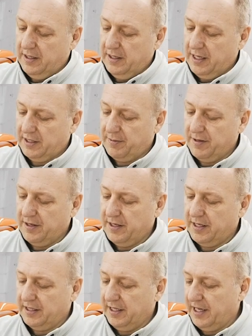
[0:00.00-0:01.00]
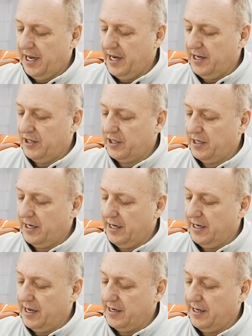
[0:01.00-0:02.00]
that's been disengaged,
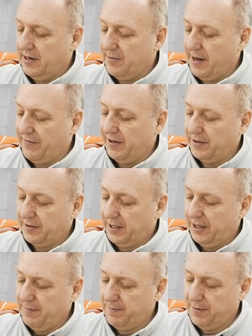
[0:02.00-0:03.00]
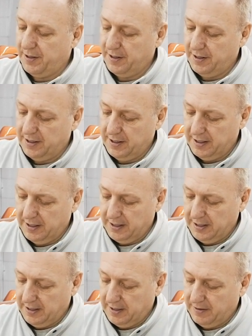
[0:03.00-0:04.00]
and then here we have a little clip.
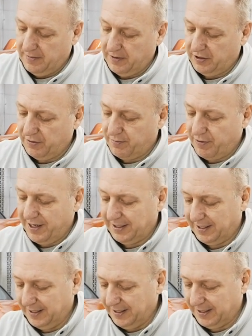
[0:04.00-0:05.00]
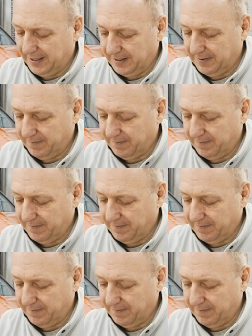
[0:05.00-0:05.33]
Once you press this,